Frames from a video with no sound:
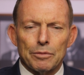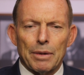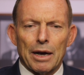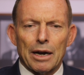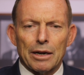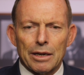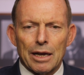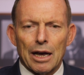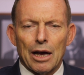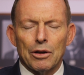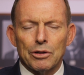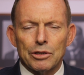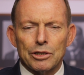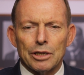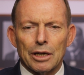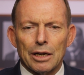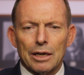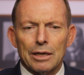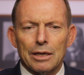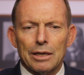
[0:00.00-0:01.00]
about
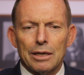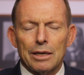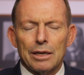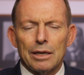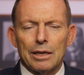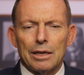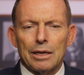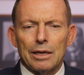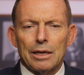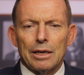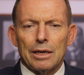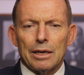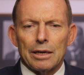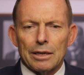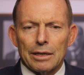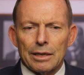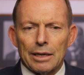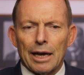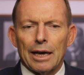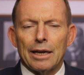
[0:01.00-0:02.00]
culture
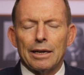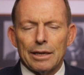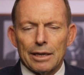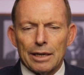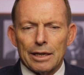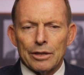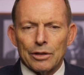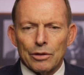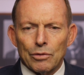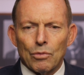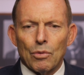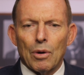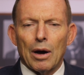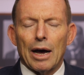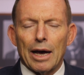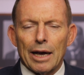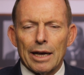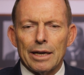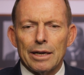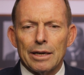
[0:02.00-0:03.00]
get in the
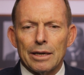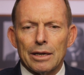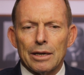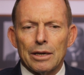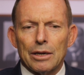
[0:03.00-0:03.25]
way